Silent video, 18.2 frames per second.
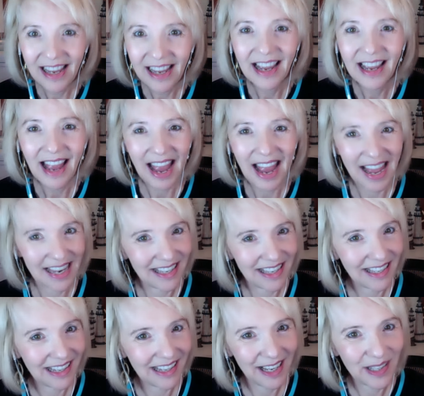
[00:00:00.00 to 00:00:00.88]
and
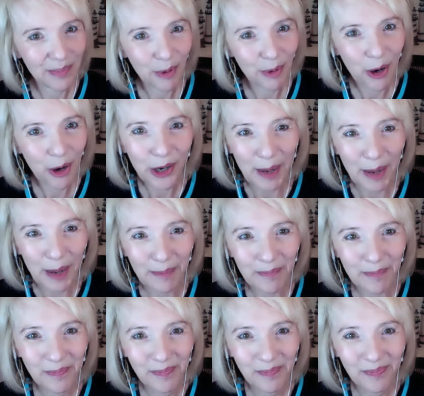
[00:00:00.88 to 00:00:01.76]
today's program.
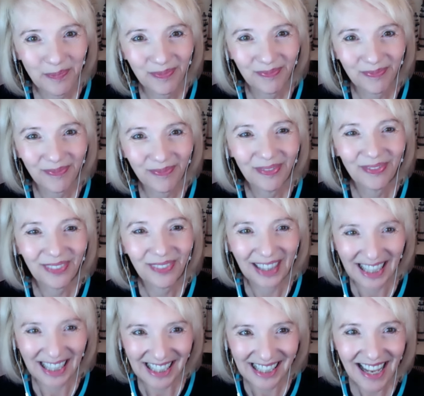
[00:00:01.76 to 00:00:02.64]

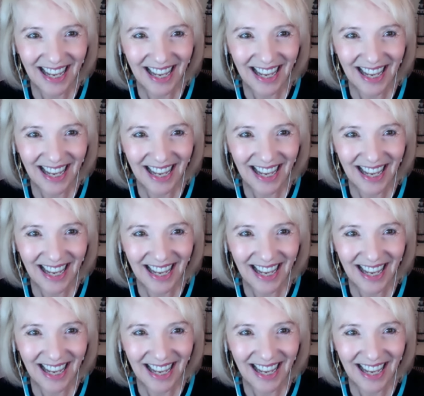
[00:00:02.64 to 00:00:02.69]
Lisa?